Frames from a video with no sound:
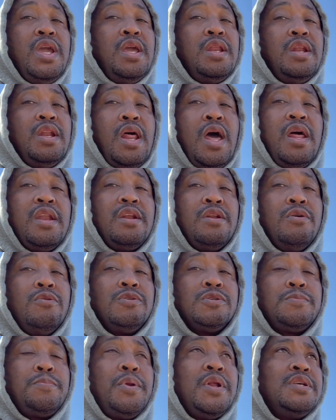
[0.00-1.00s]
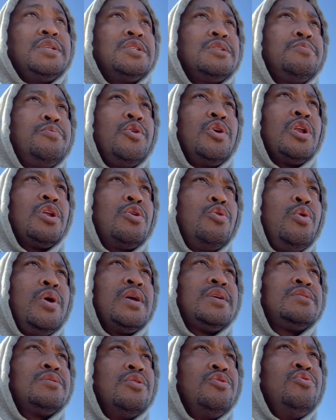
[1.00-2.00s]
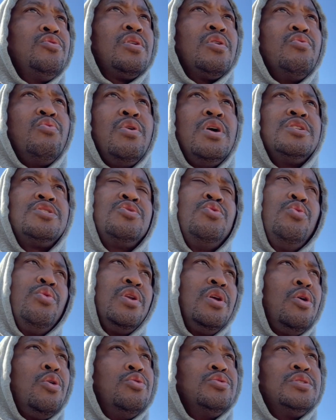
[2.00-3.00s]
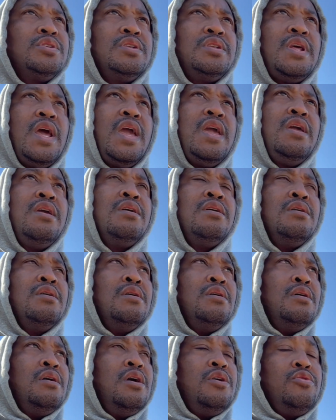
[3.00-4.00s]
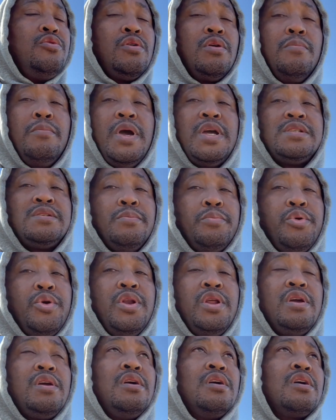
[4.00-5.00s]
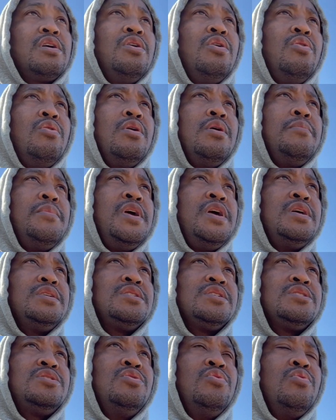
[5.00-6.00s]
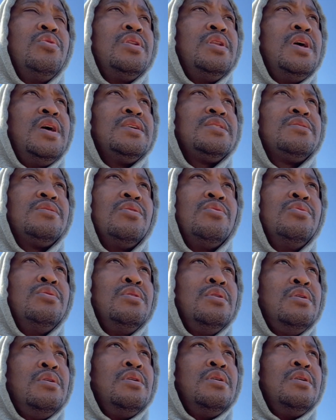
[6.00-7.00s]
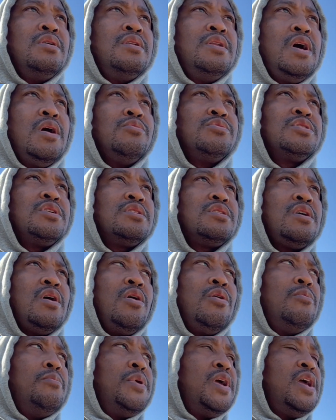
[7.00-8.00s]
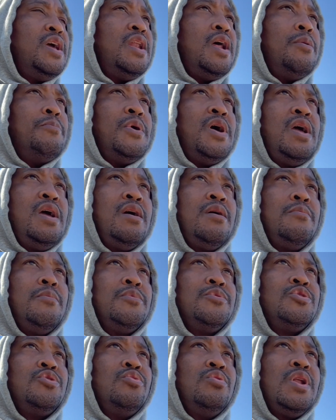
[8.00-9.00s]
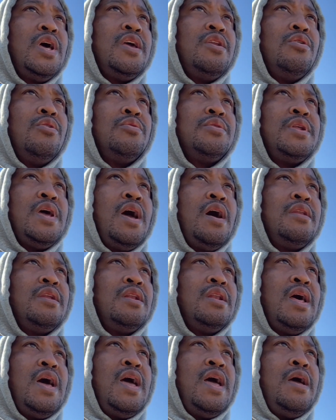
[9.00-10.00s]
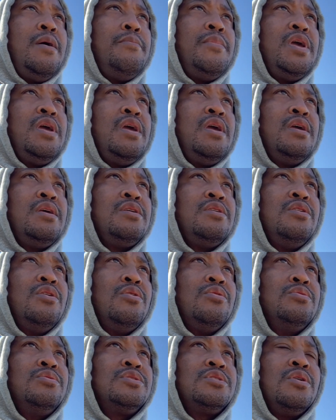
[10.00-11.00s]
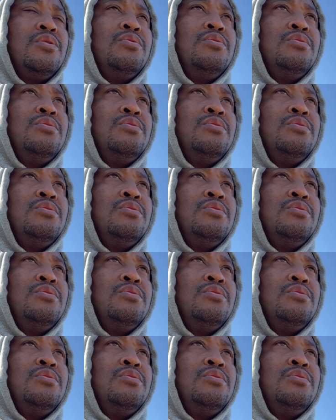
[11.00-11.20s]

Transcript: and out of those places pretty quick. So you can run 2 of those a day and you can make some pretty good coin, man, just doing that. So that was a thought, man, I'm gonna do later on down the line, man, so